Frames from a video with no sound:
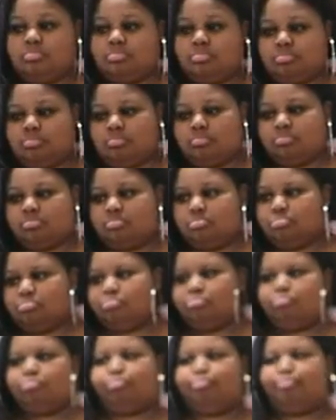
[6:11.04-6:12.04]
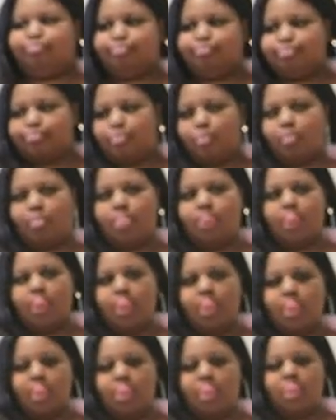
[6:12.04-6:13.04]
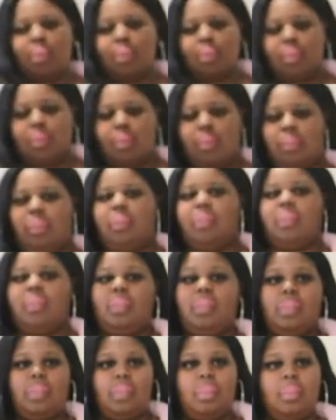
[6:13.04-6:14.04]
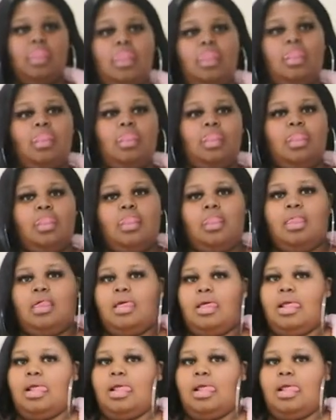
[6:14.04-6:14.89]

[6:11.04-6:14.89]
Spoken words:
(silence)